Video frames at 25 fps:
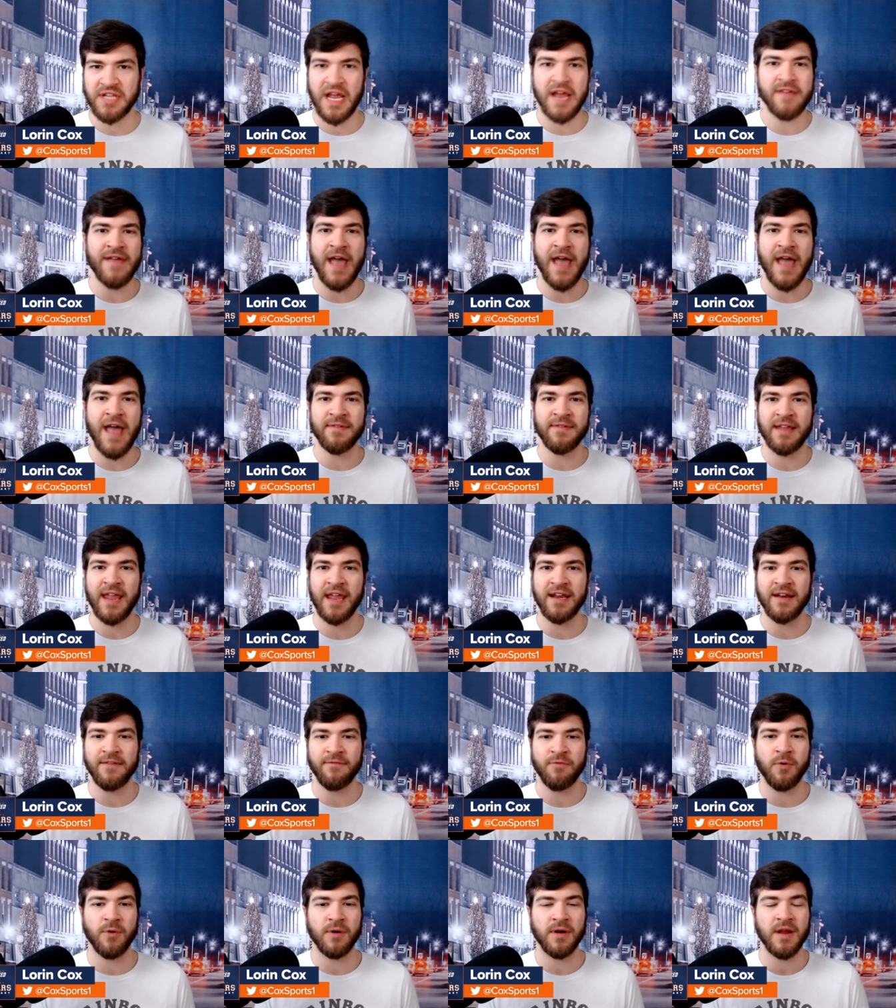I've
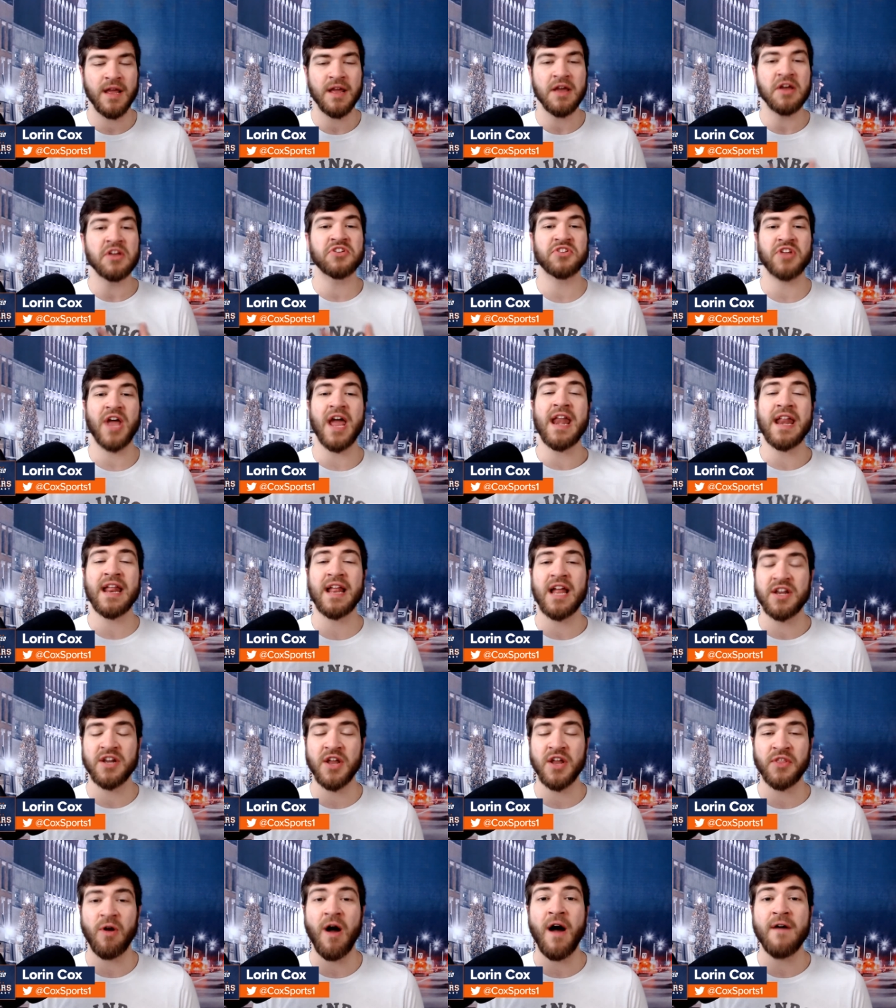advocated for signing another